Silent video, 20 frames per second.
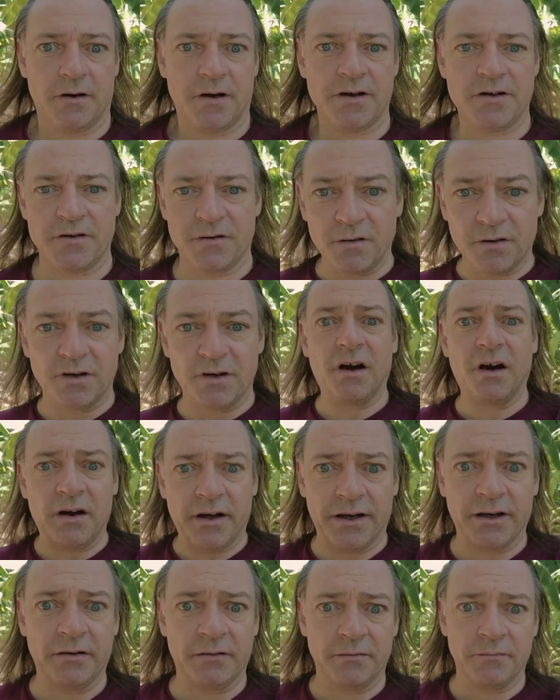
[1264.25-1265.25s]
It's
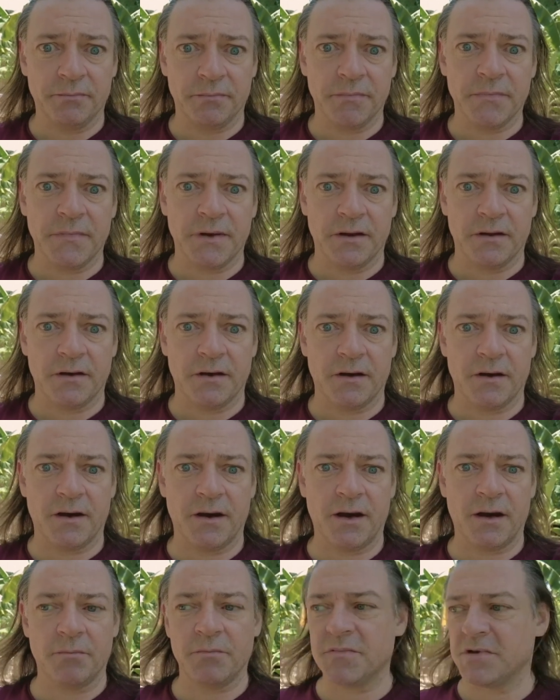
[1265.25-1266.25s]
lie.
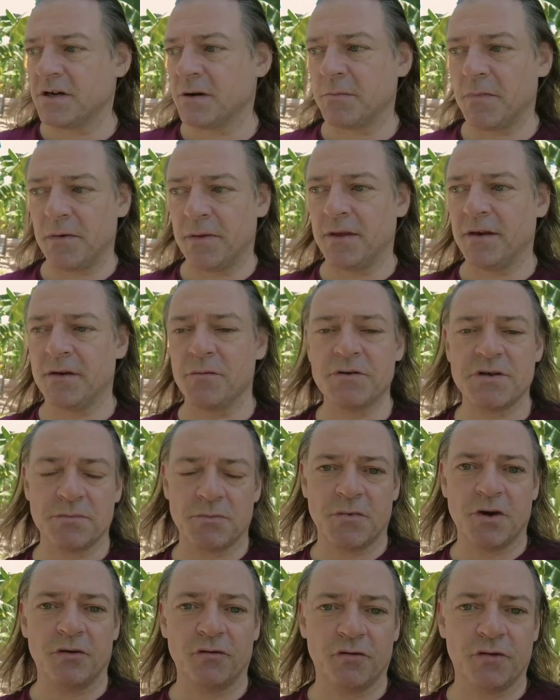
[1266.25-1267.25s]
It happened, I think there was
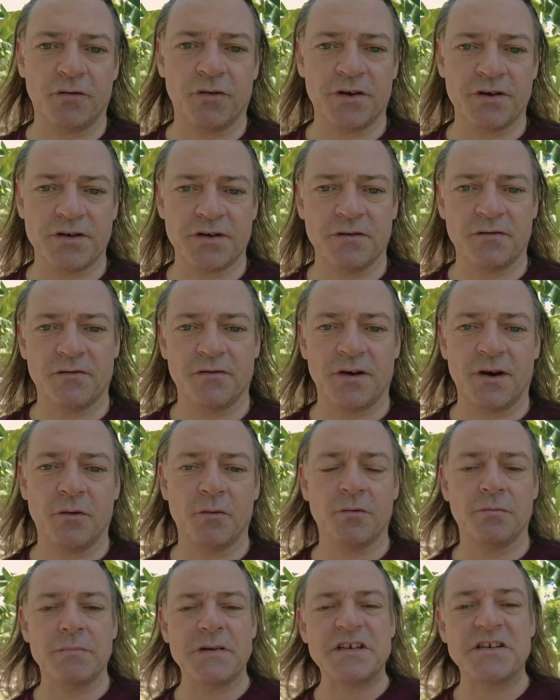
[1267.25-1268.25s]
some controversy with the
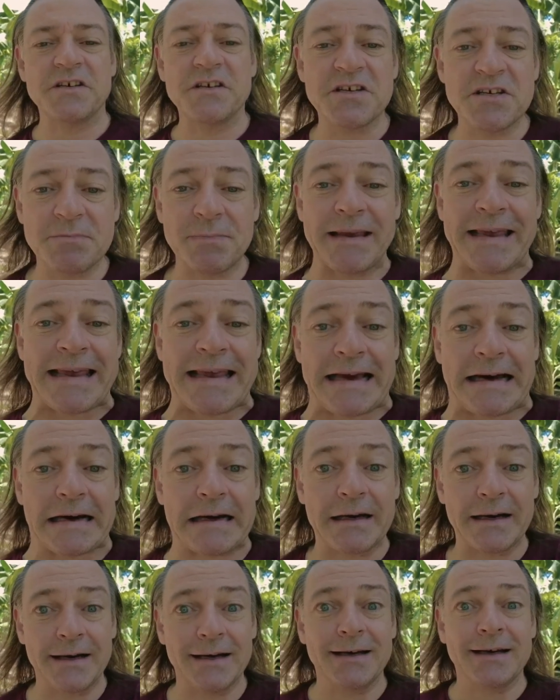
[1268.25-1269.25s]
old Mr.
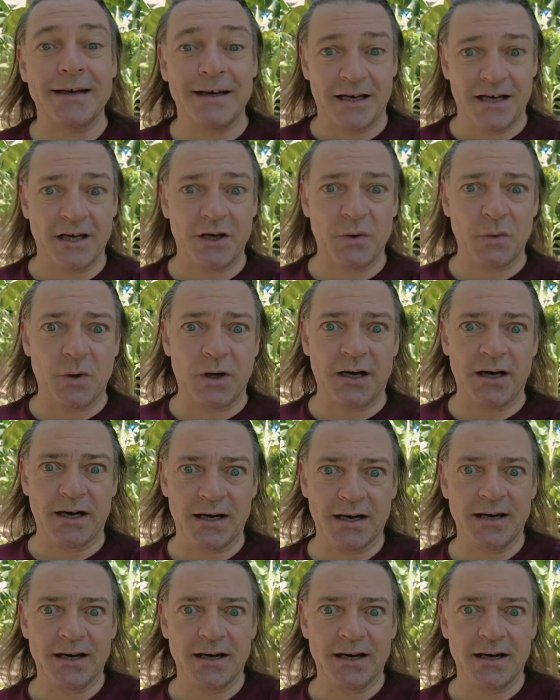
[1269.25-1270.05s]
Speaker, who,